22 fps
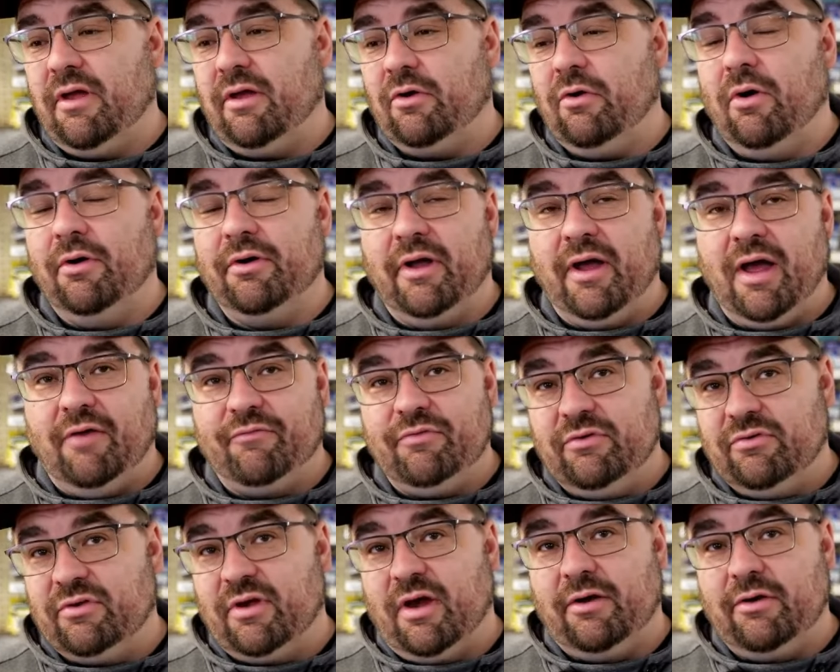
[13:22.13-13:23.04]
go on the
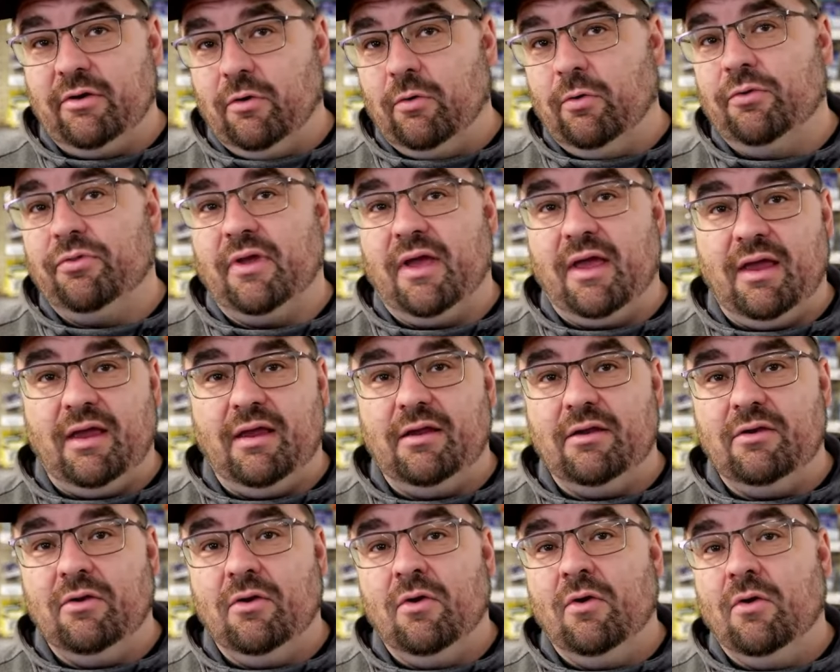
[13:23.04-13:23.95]
heavy side, go with
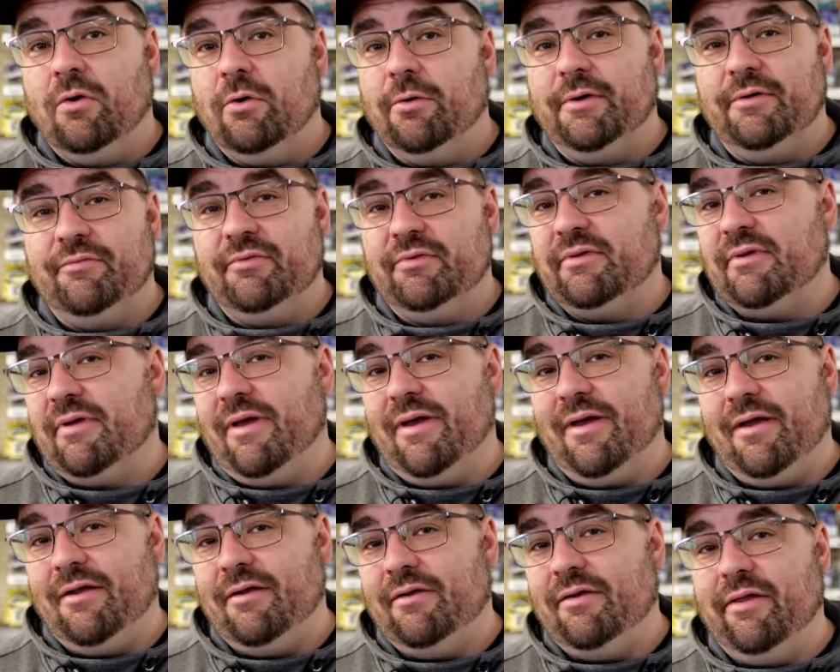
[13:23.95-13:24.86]
8 or even
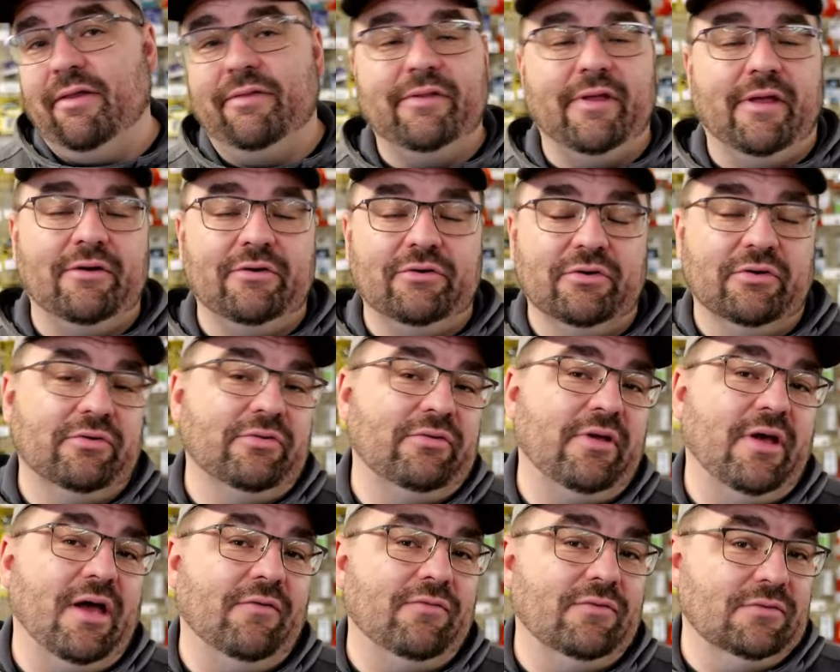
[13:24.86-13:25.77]
10, and then
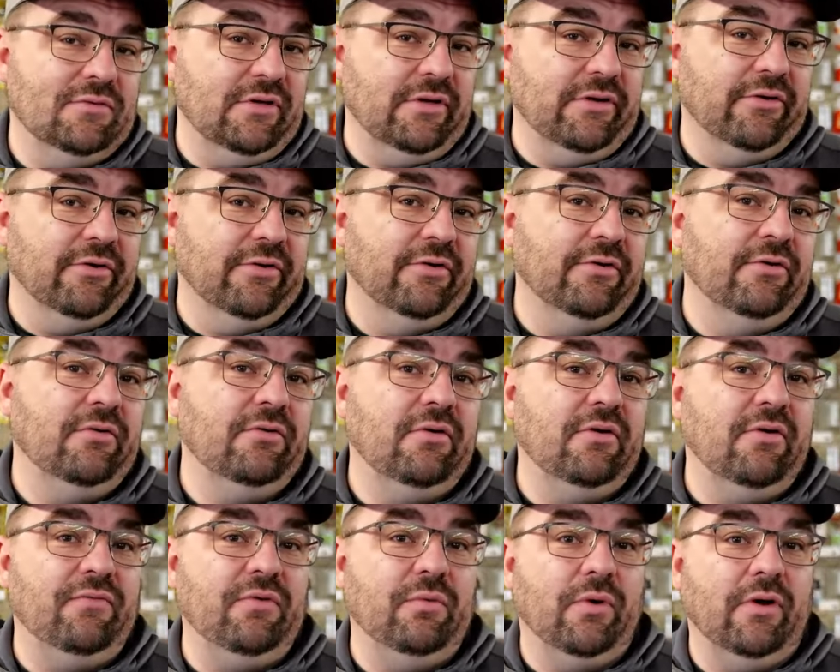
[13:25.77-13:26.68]
just have a leader
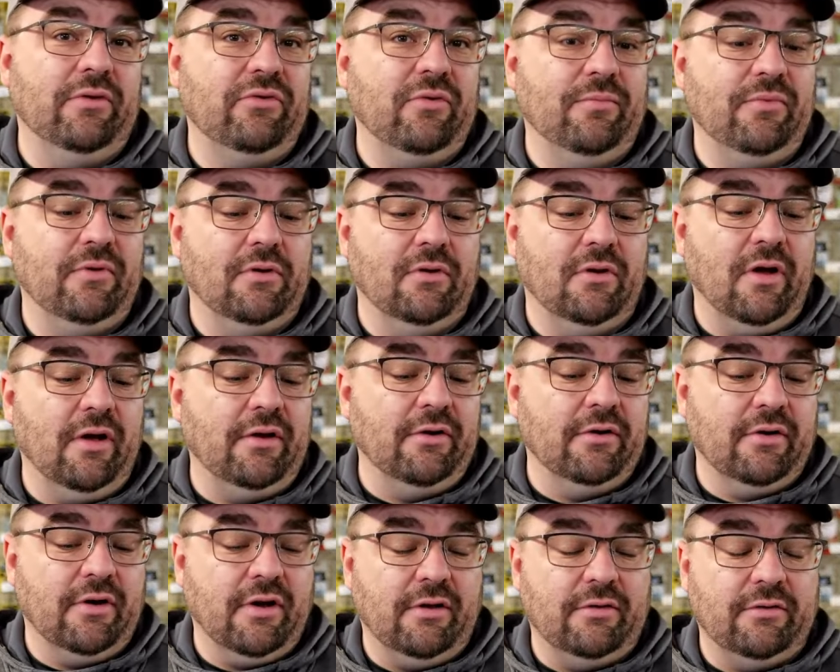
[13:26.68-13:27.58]
if you want something
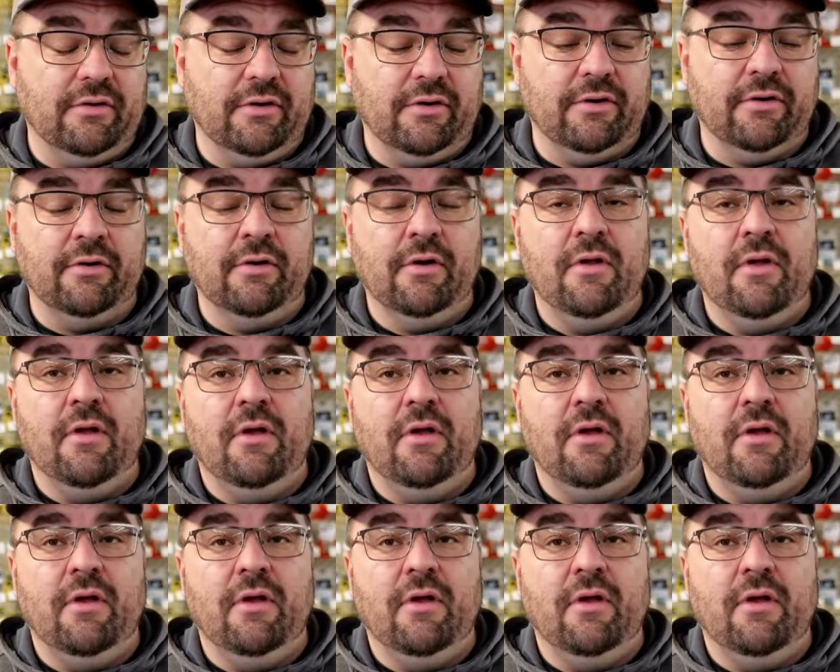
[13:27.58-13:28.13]
lighter on there,